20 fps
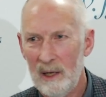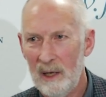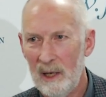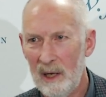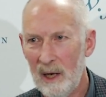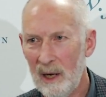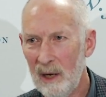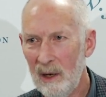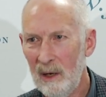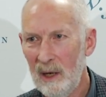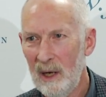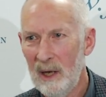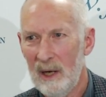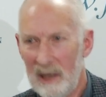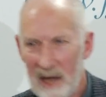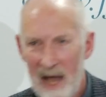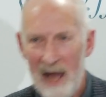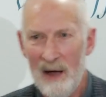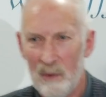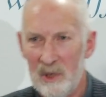You know,
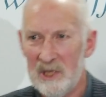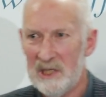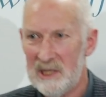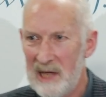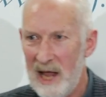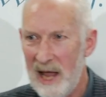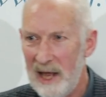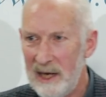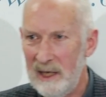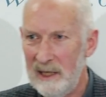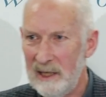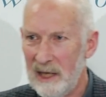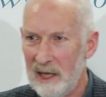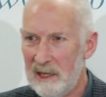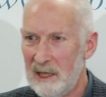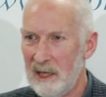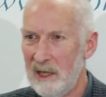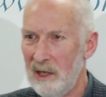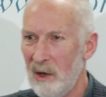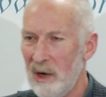notwithstanding
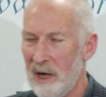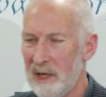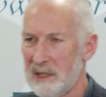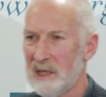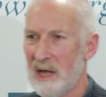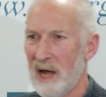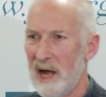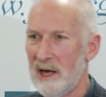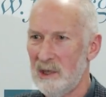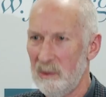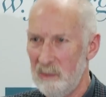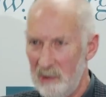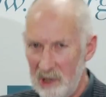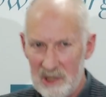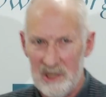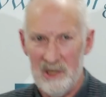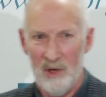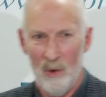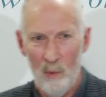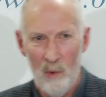that the U.S.
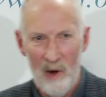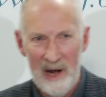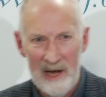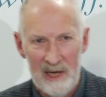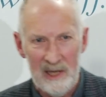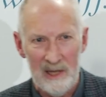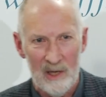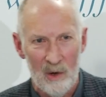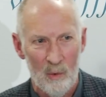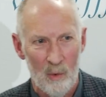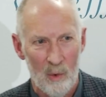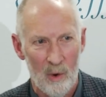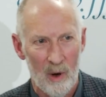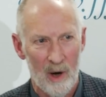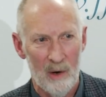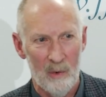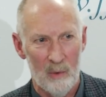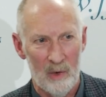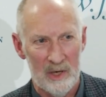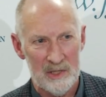contribution to winning the
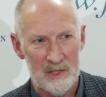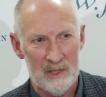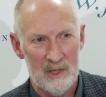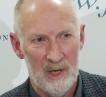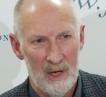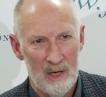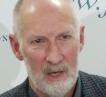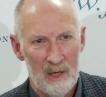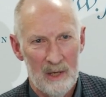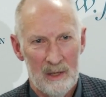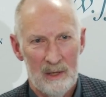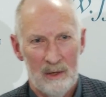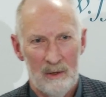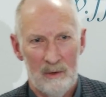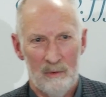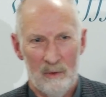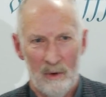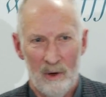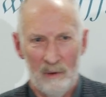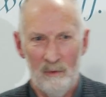war was
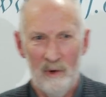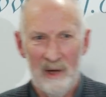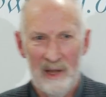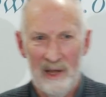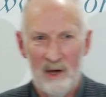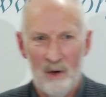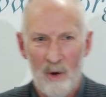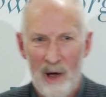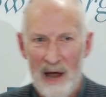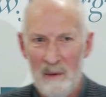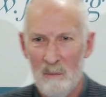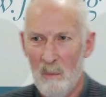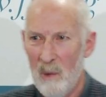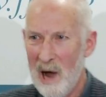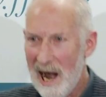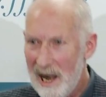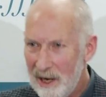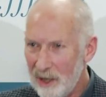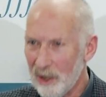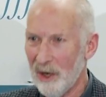really quite
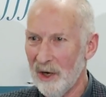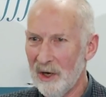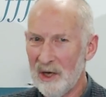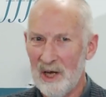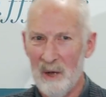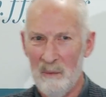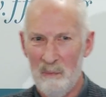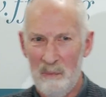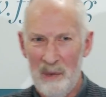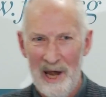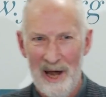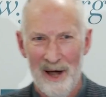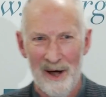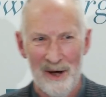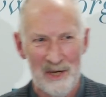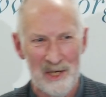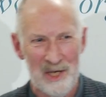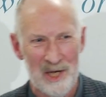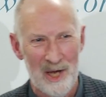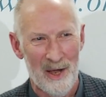minor
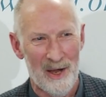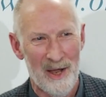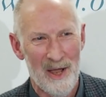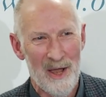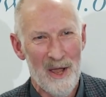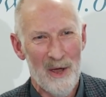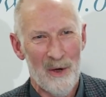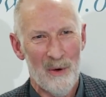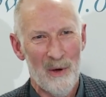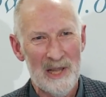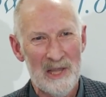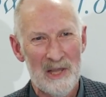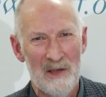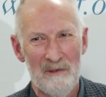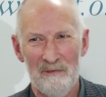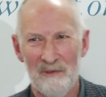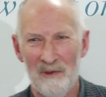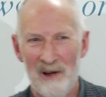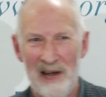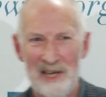compared to what the
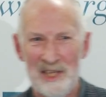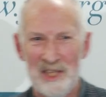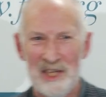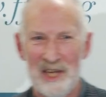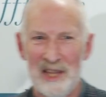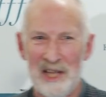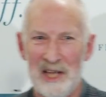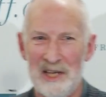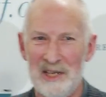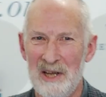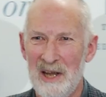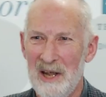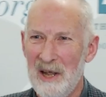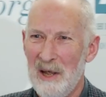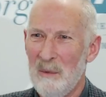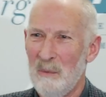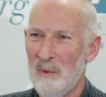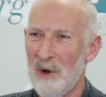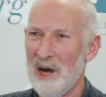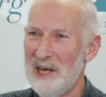French and the
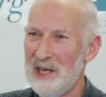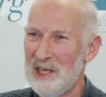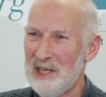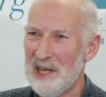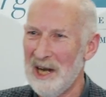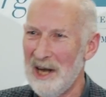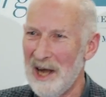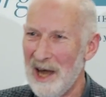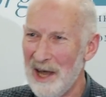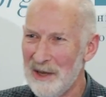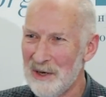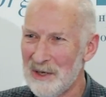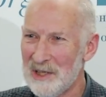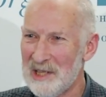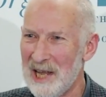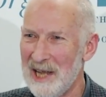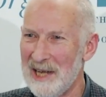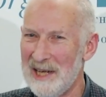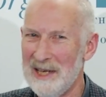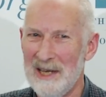British and others
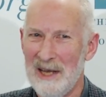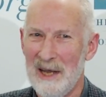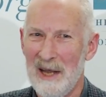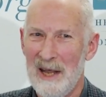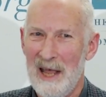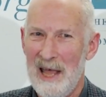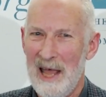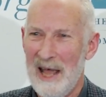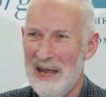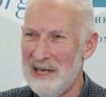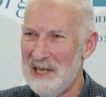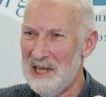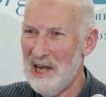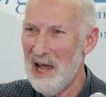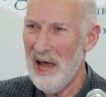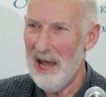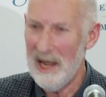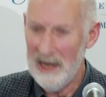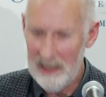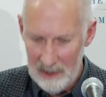had had
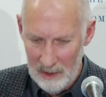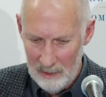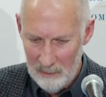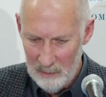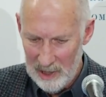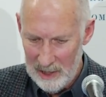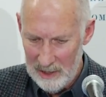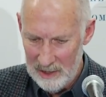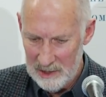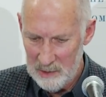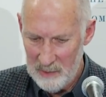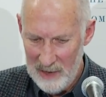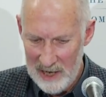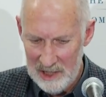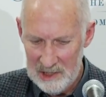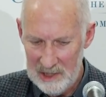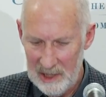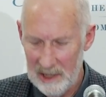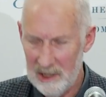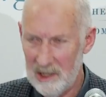done, but
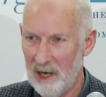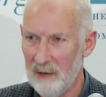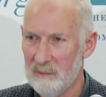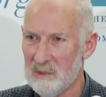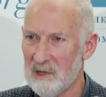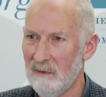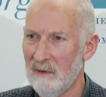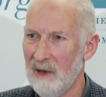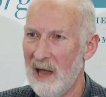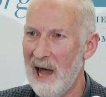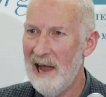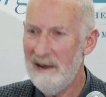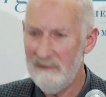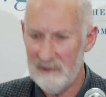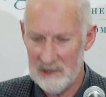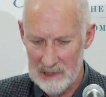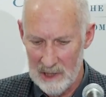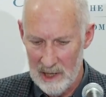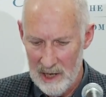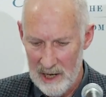especially in terms of
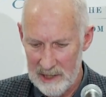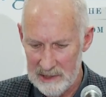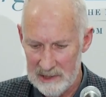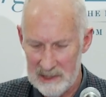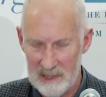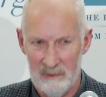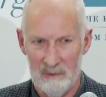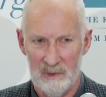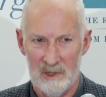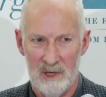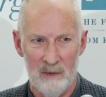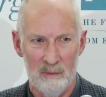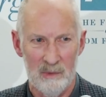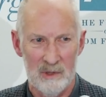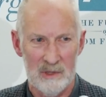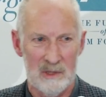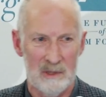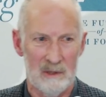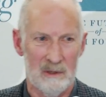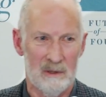lives lost, it was
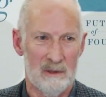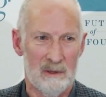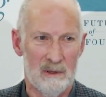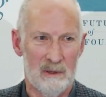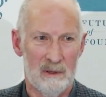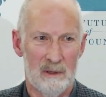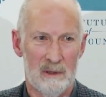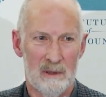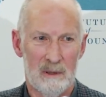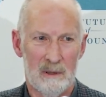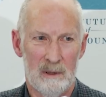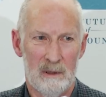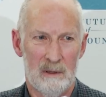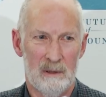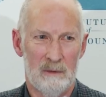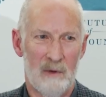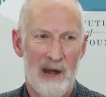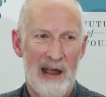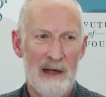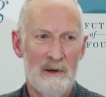almost
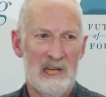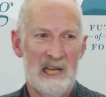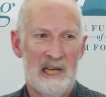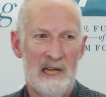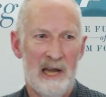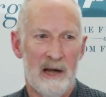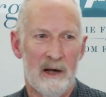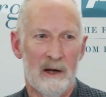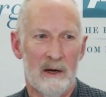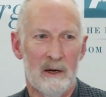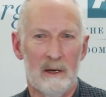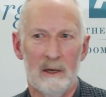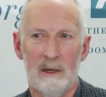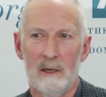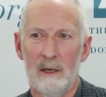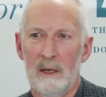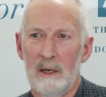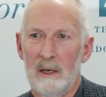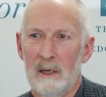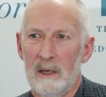rounding error
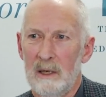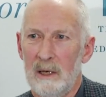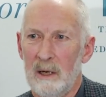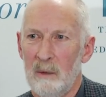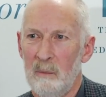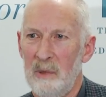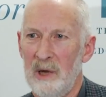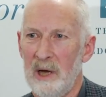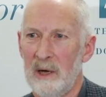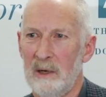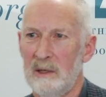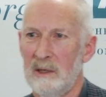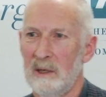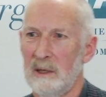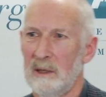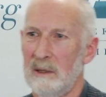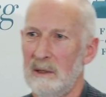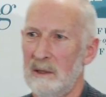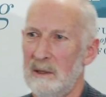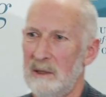compared
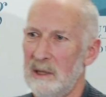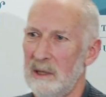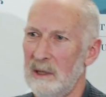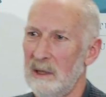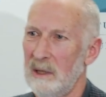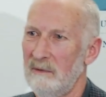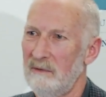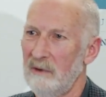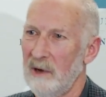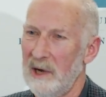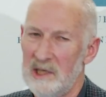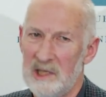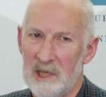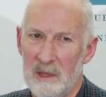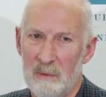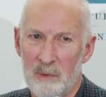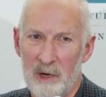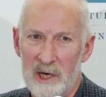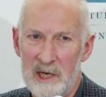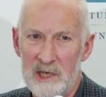to, to the French
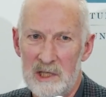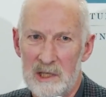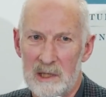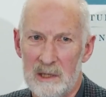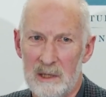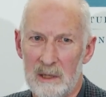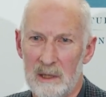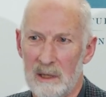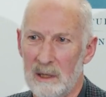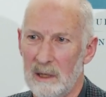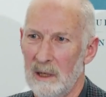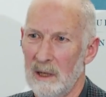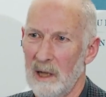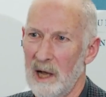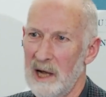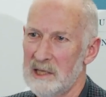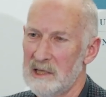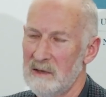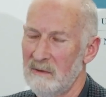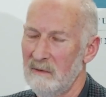and British
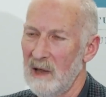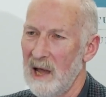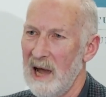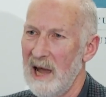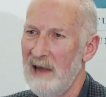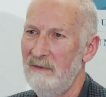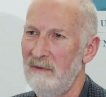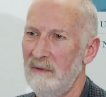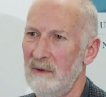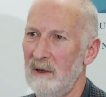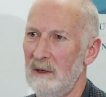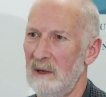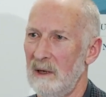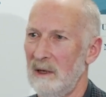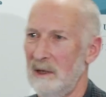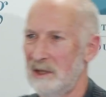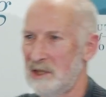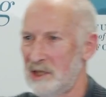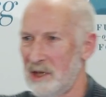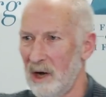loss of life, and
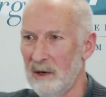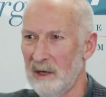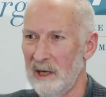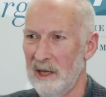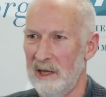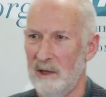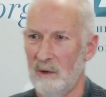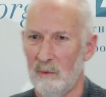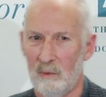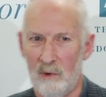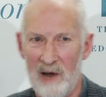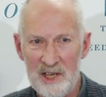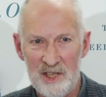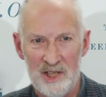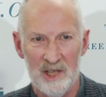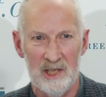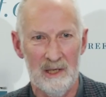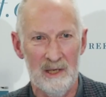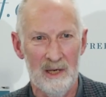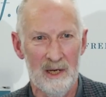uh, certainly the
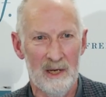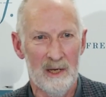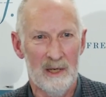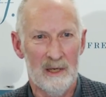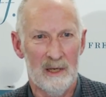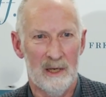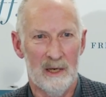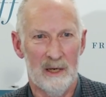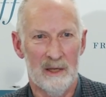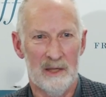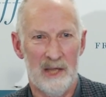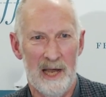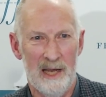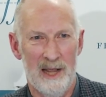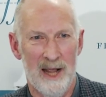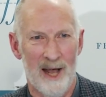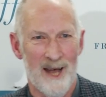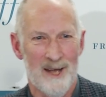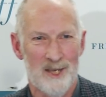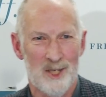Russian. You know, they
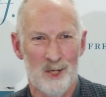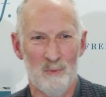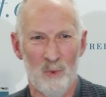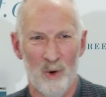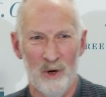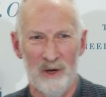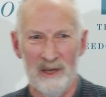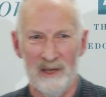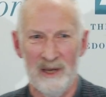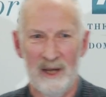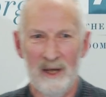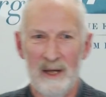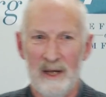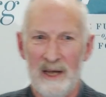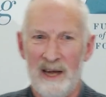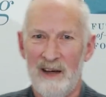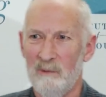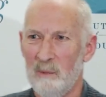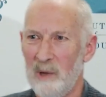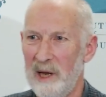lost more than
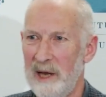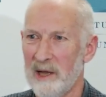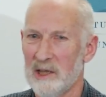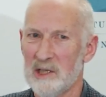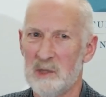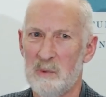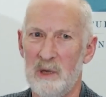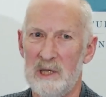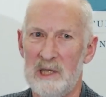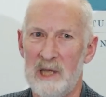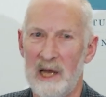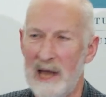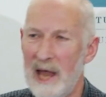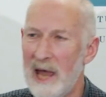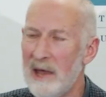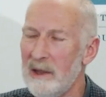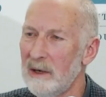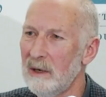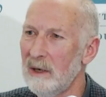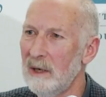everybody else put
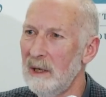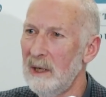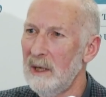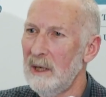together.